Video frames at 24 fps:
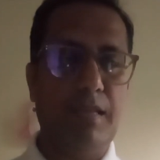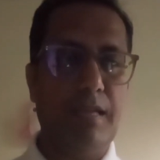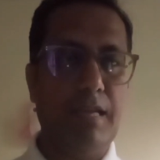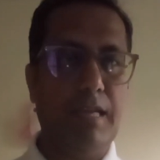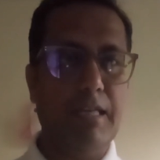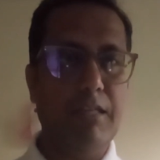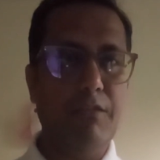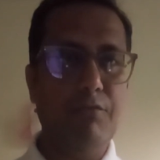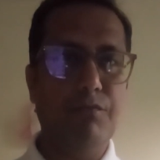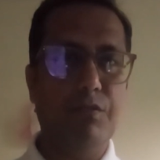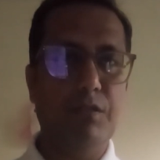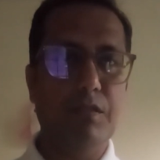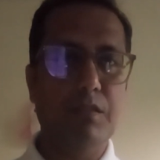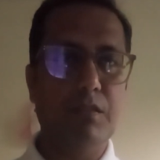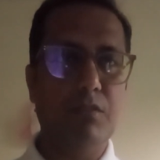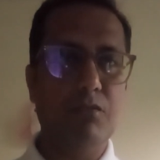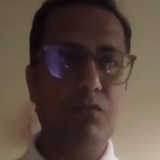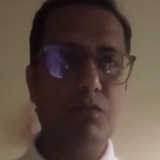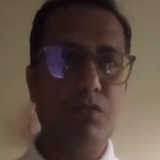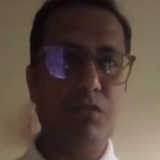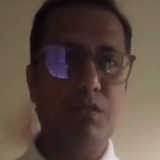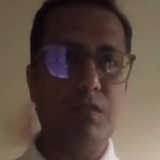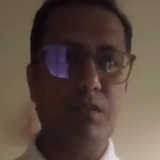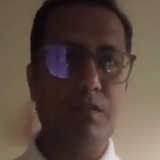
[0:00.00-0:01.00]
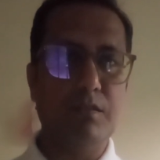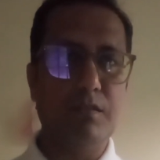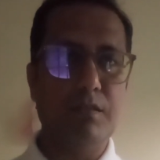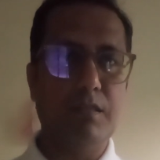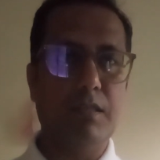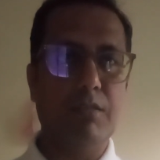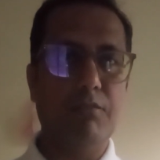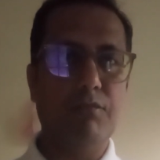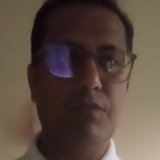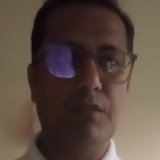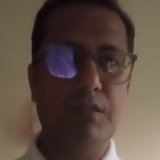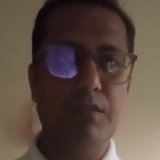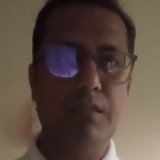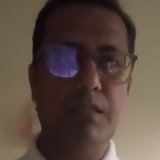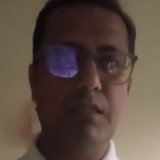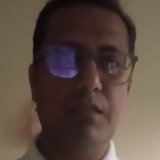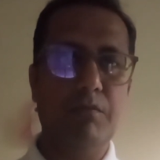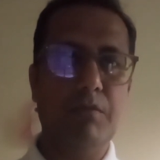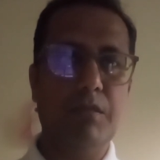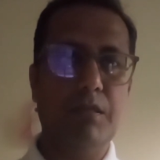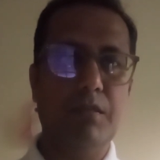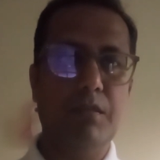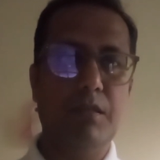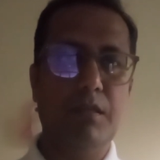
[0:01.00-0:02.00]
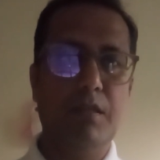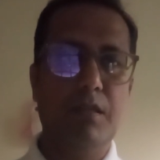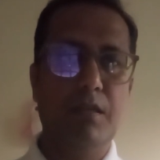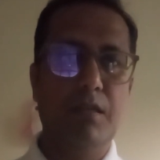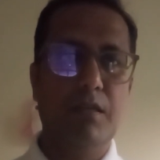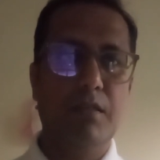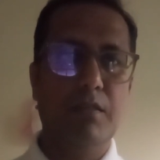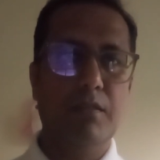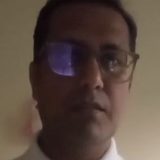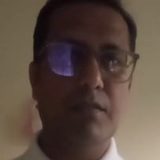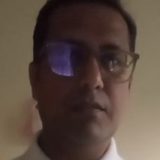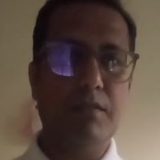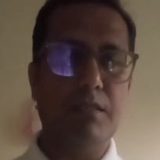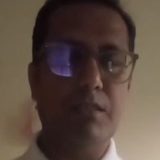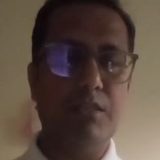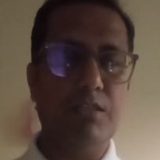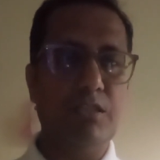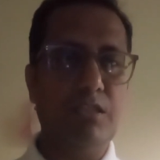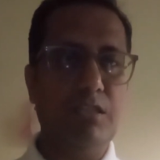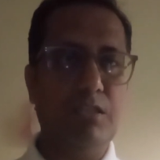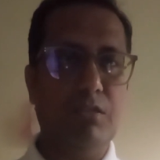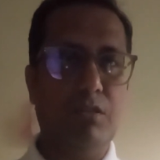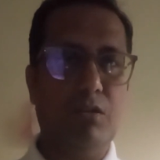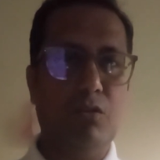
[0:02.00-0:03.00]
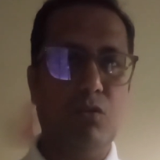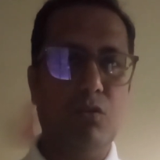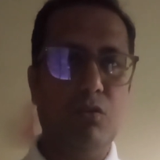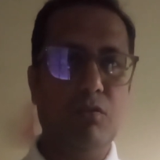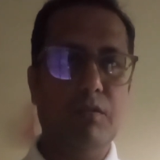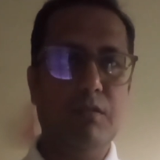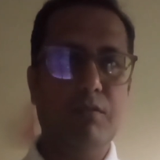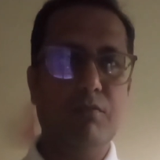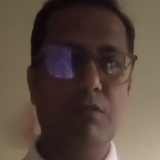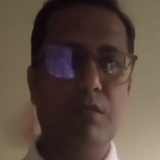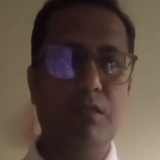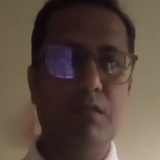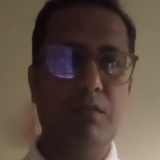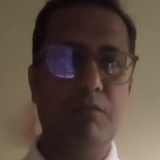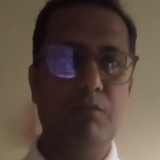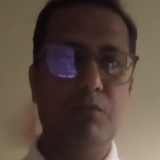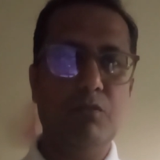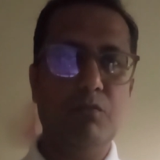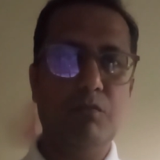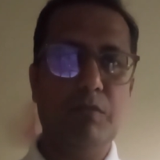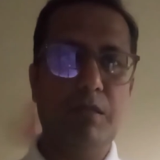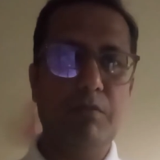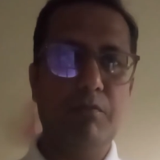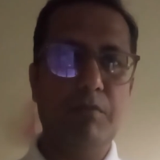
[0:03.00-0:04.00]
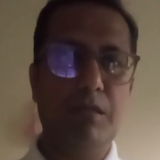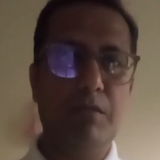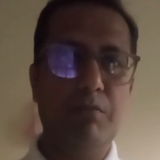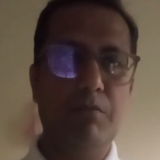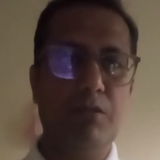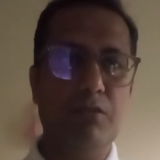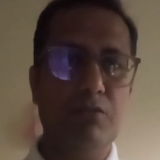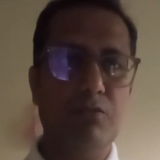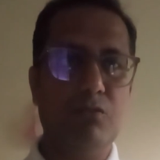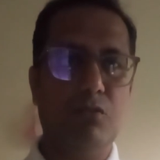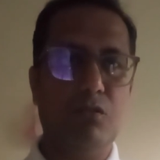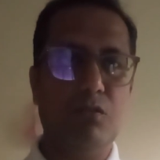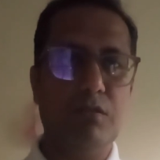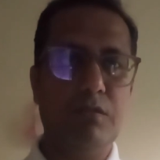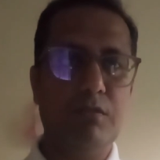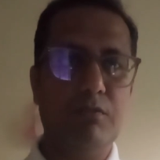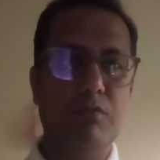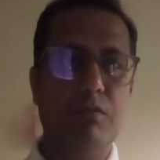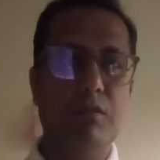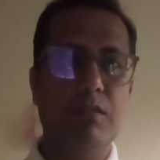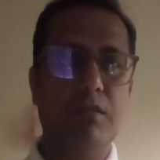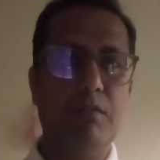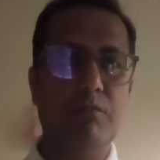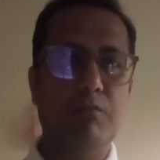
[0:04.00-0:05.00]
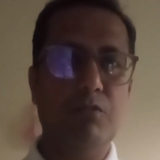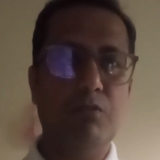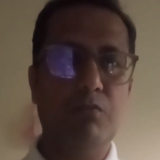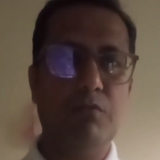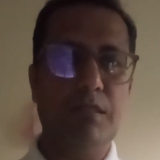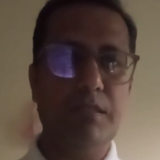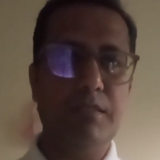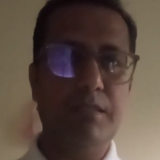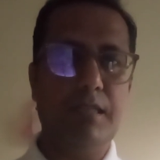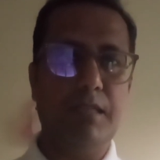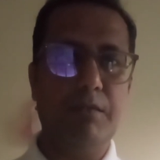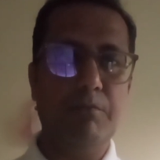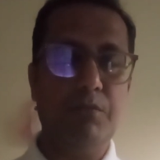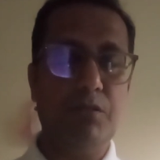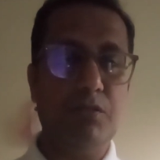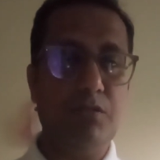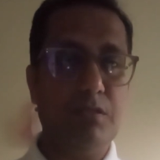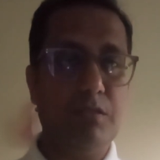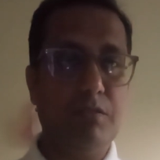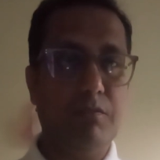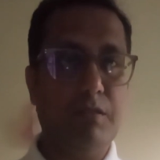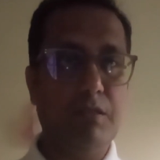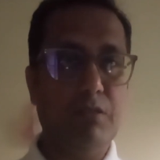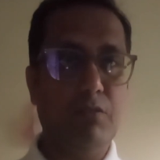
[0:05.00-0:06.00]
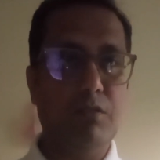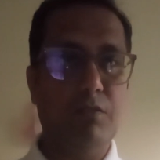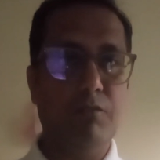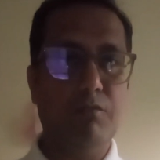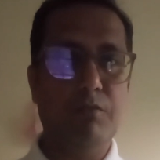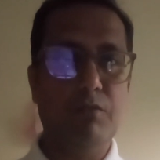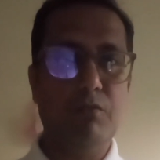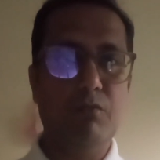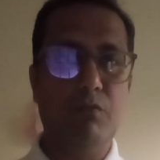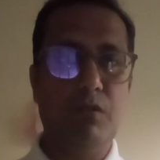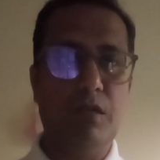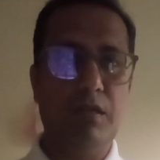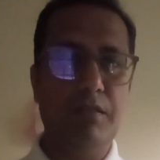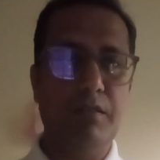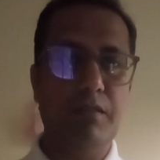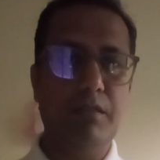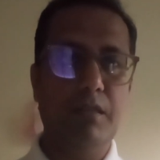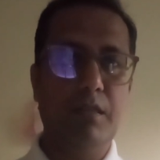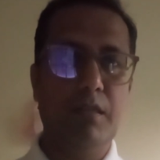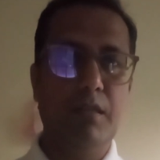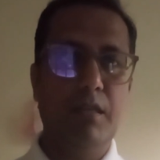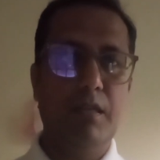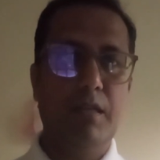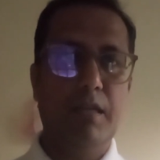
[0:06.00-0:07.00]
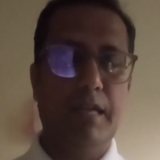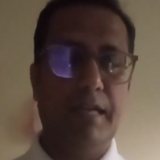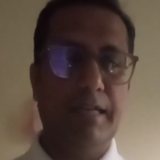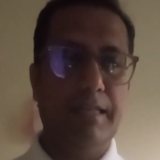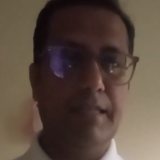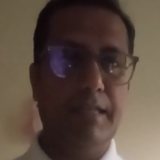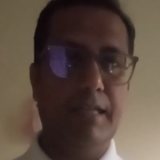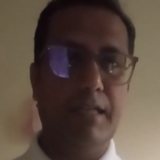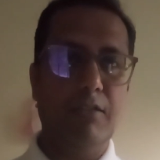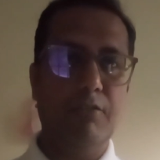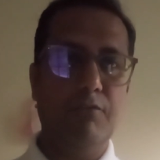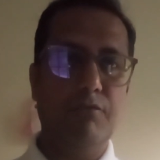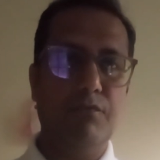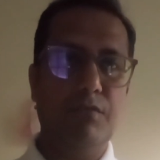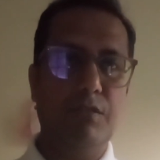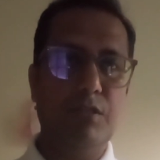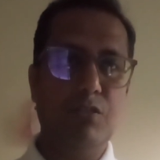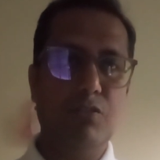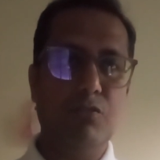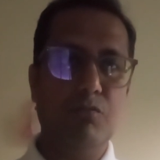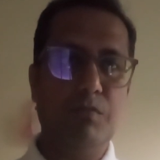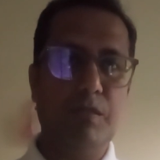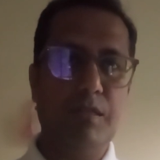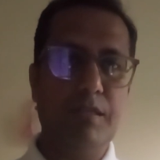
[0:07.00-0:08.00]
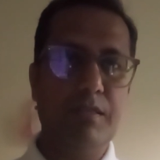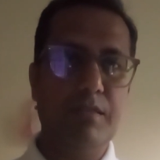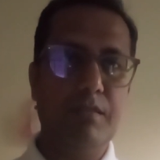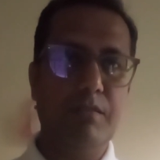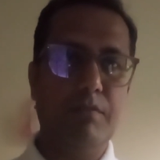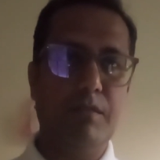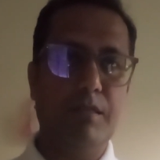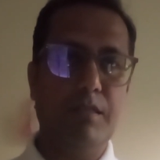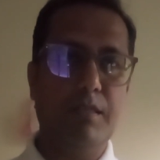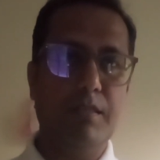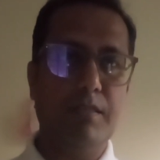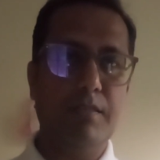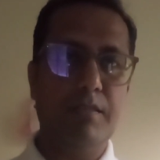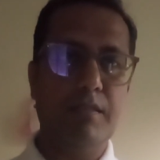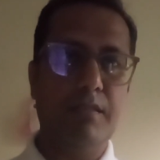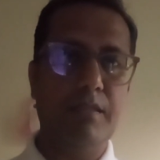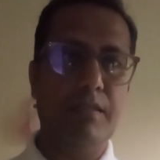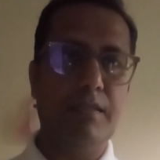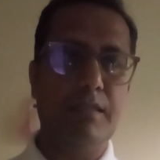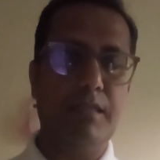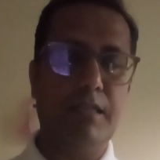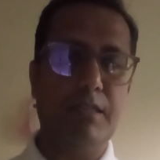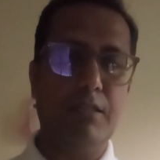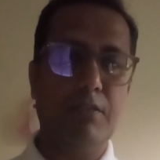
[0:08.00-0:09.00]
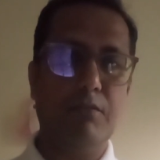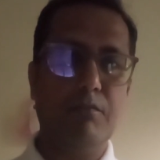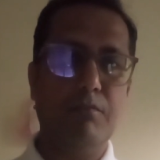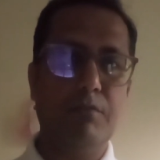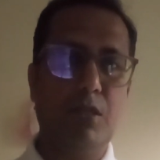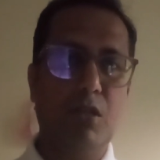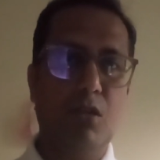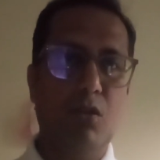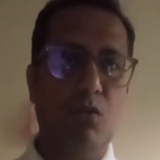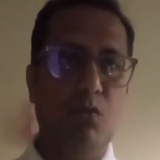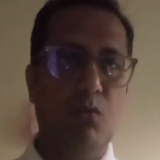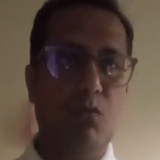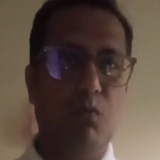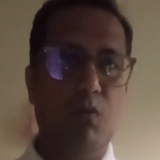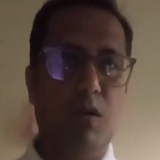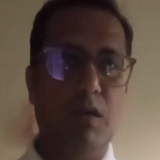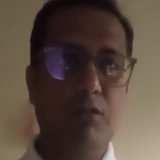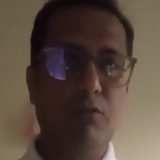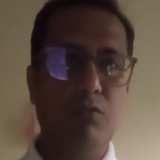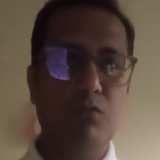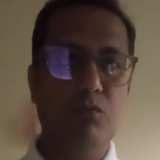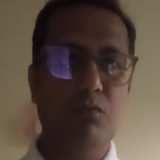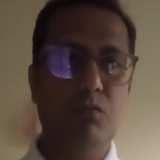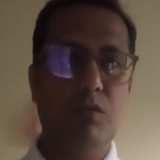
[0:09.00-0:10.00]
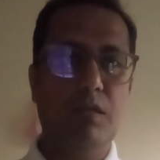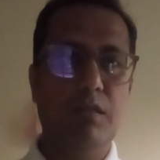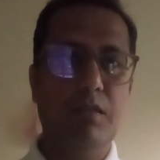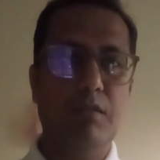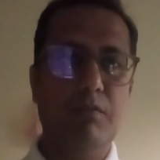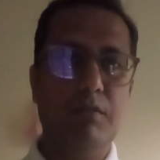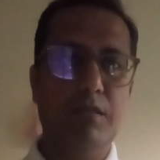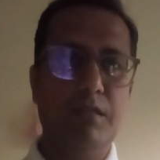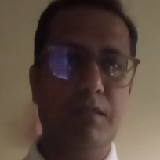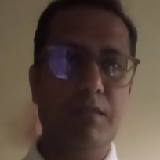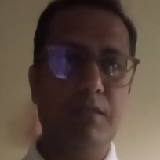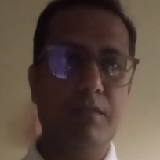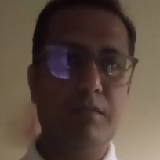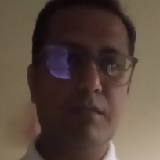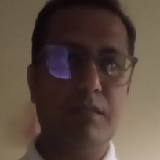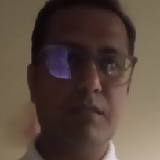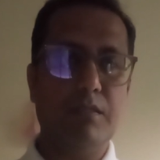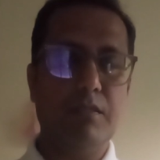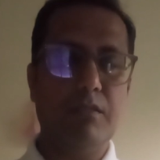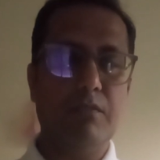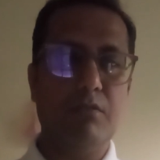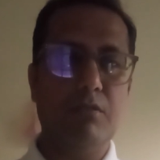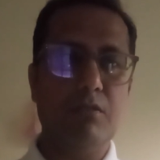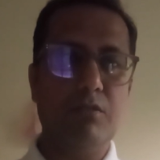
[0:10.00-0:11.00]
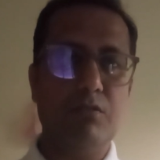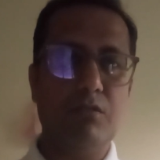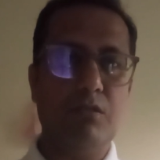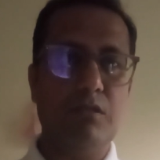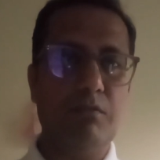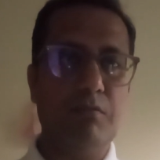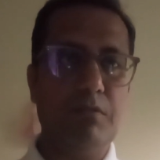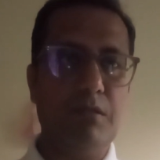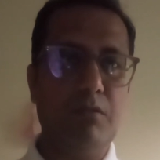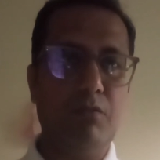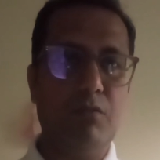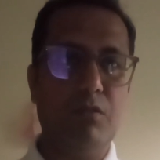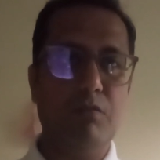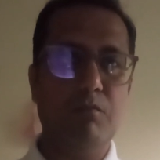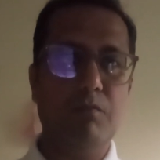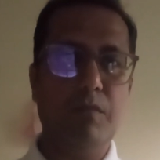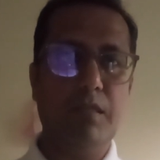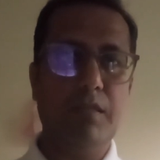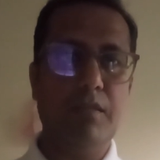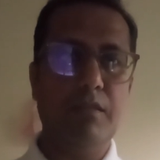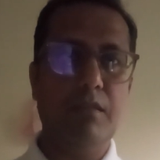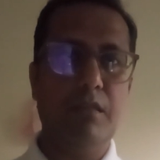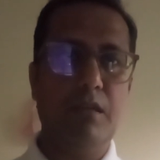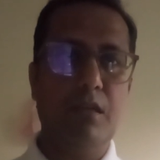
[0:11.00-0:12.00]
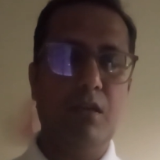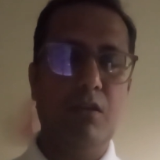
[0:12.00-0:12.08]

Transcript: Any further questions, any further even discussion, you're always welcome to my mailbox, always welcome to my chat box. Even though if you want any kind of face to face, even let's say any kind of one to one even discussion, also even on my